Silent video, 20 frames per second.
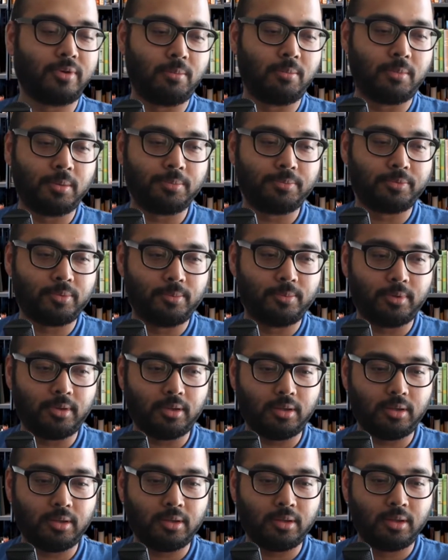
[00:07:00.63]
up to
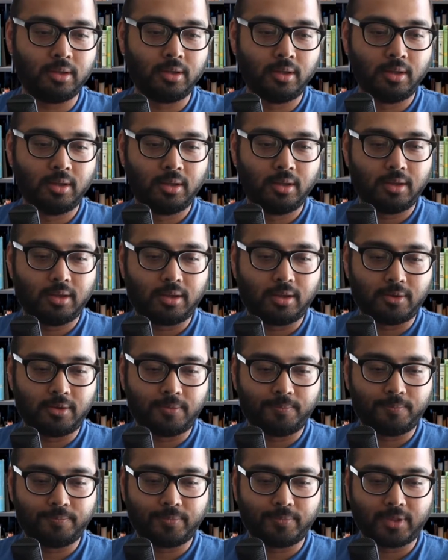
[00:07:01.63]
me
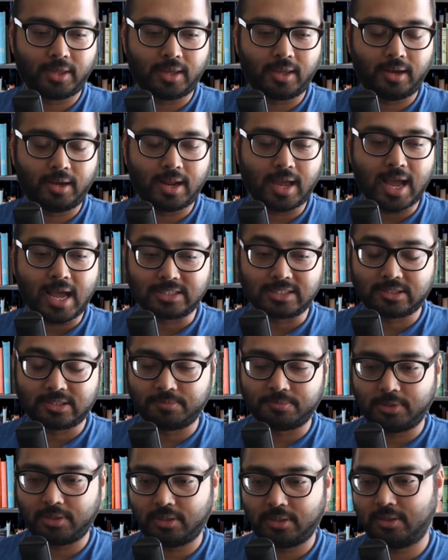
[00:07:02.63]
and asked
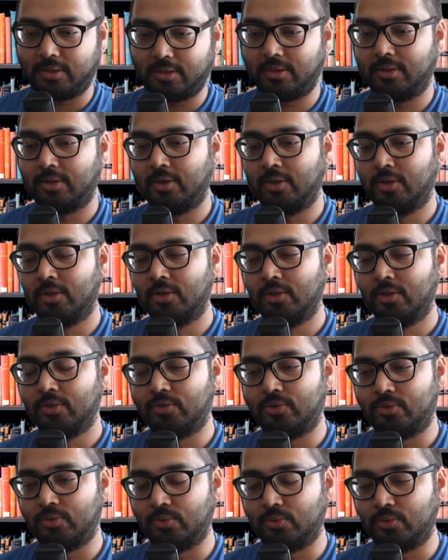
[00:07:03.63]
me
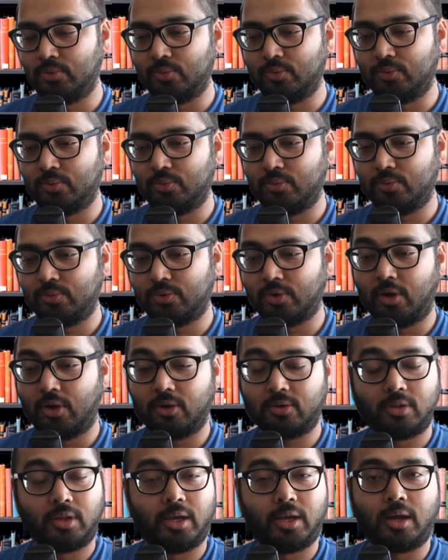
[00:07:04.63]
to
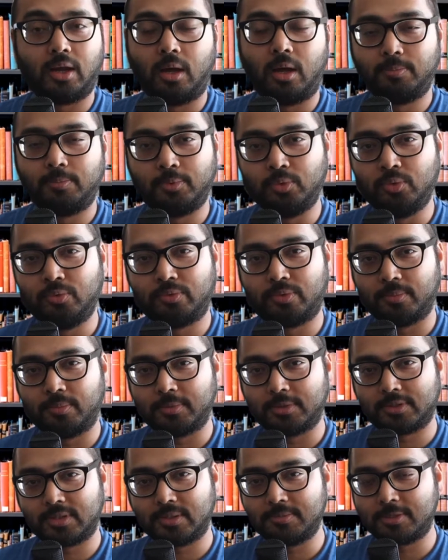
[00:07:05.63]
talk like Apu from The
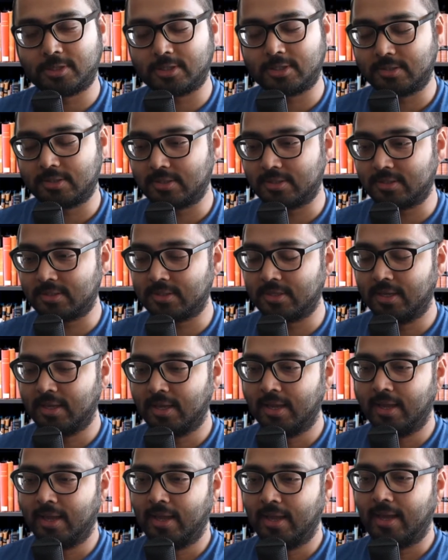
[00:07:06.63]
Simpsons.
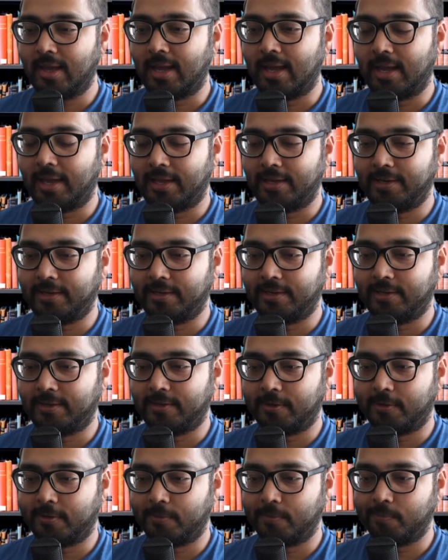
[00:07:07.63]
And,
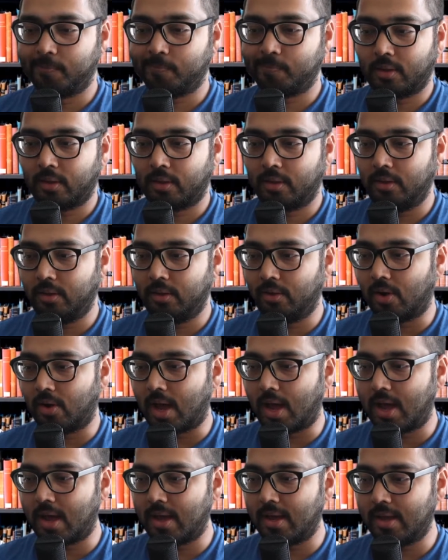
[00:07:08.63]

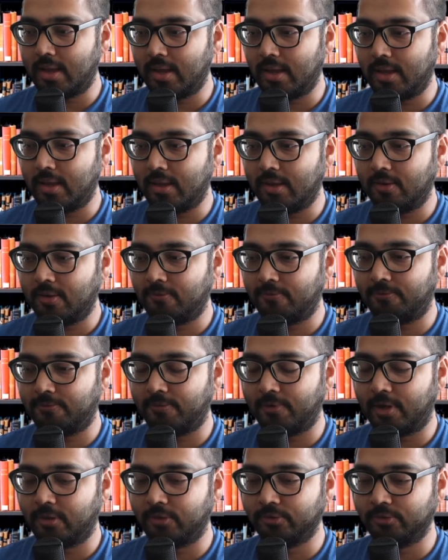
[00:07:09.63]
I
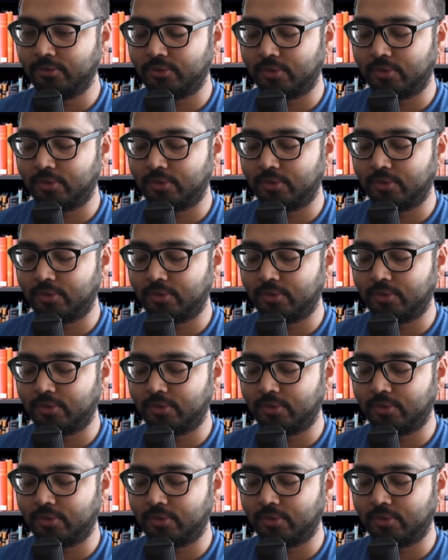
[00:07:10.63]
felt